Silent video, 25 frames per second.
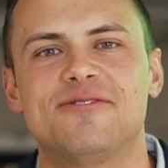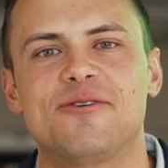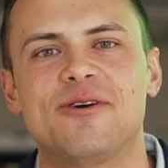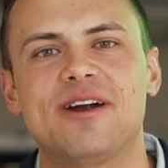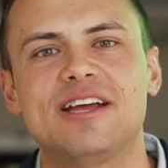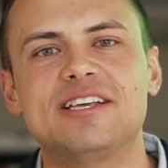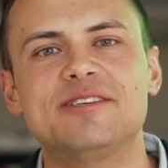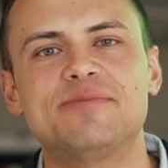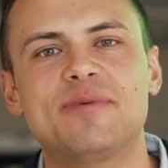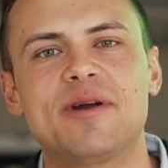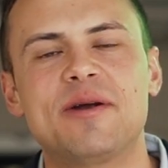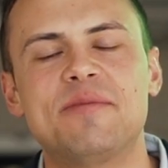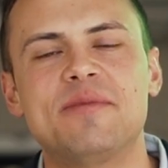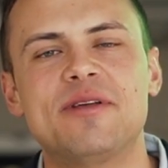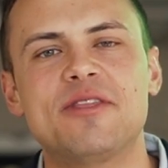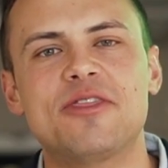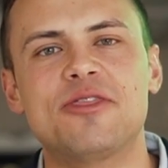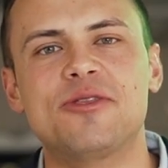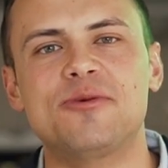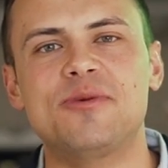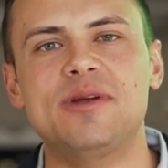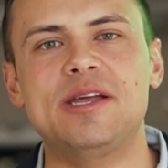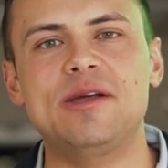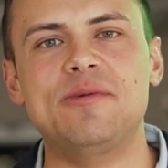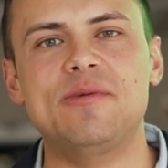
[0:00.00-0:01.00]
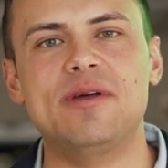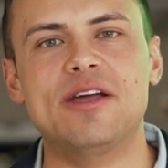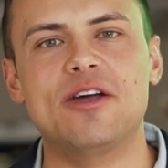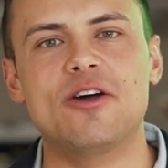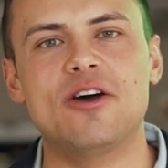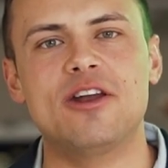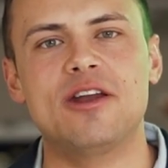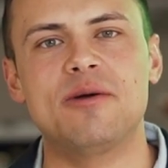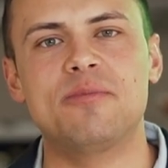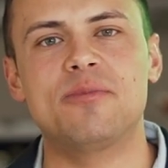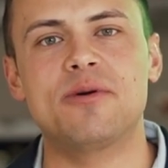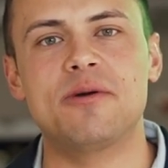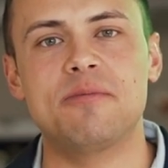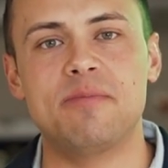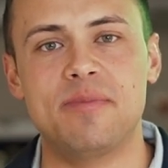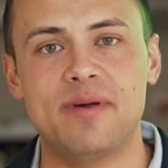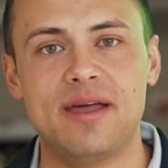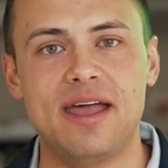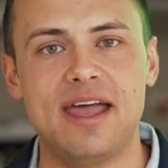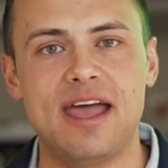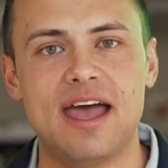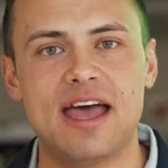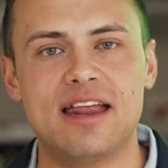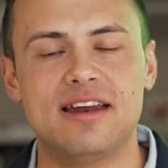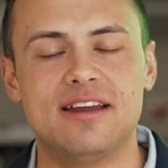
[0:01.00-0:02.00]
For experiment three, we're going to
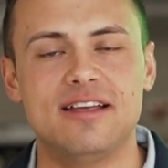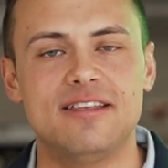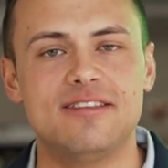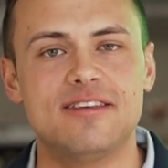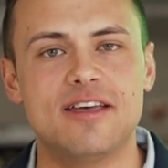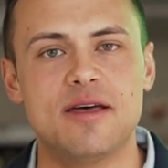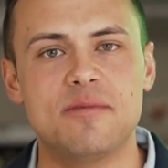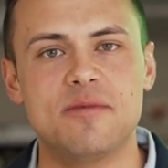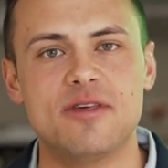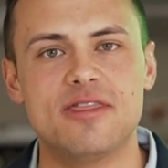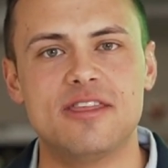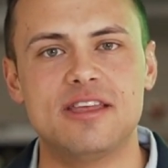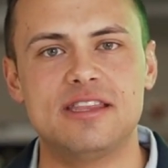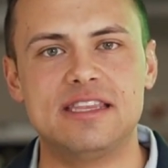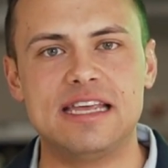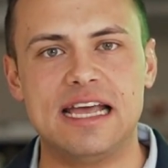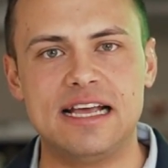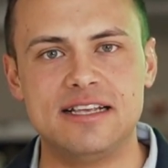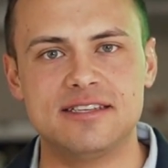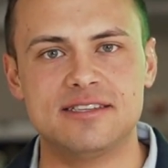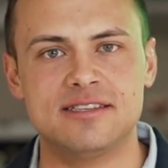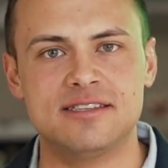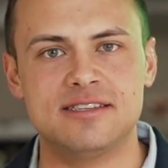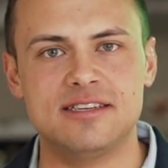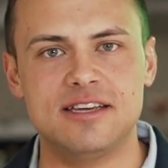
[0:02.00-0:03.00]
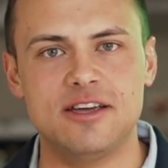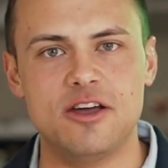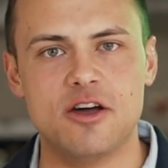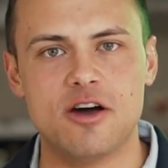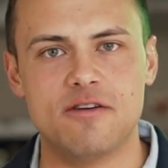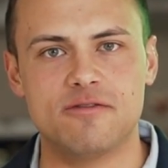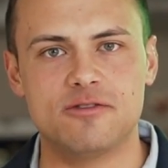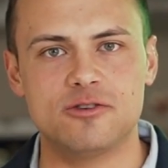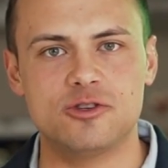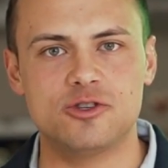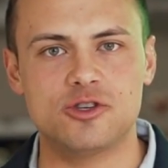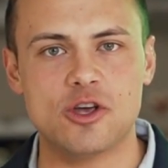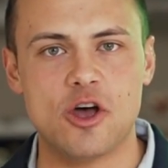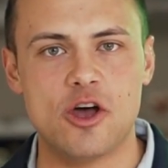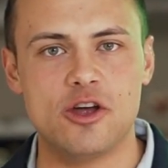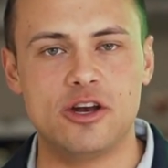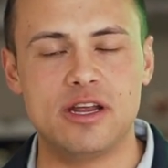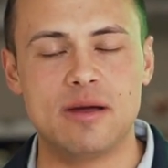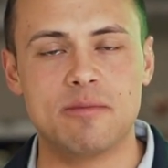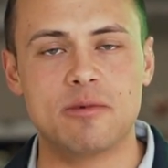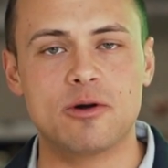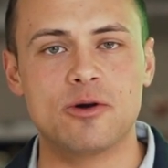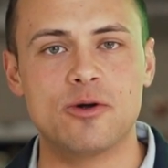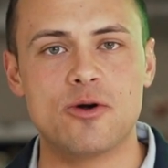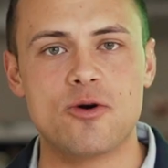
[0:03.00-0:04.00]
prepare and determine the density of a
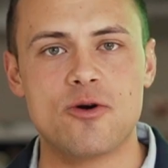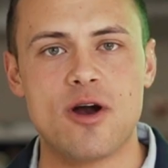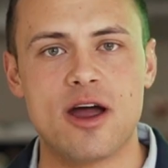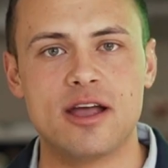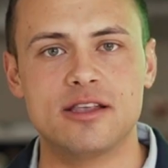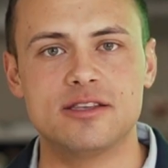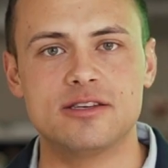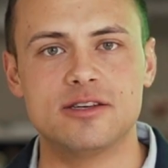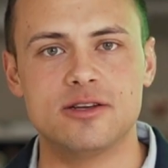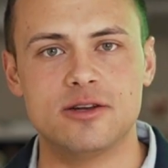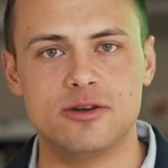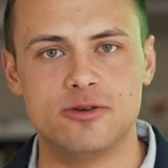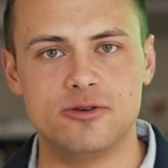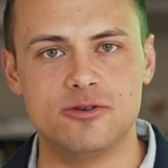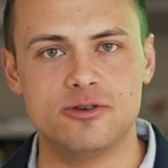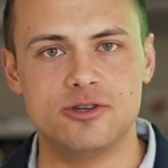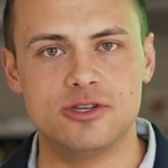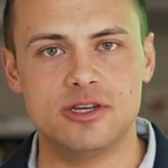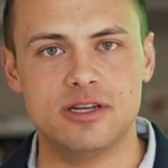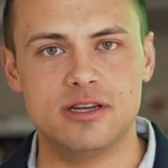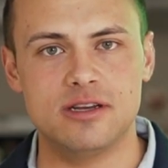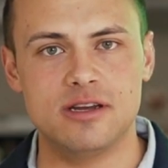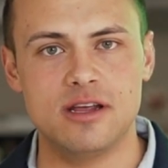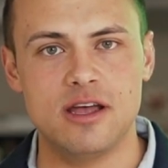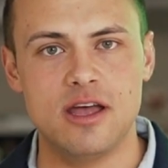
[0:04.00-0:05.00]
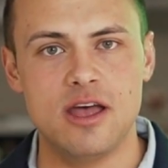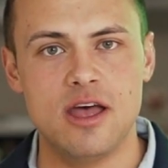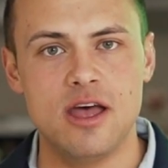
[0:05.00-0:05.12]
sodium chloride solution.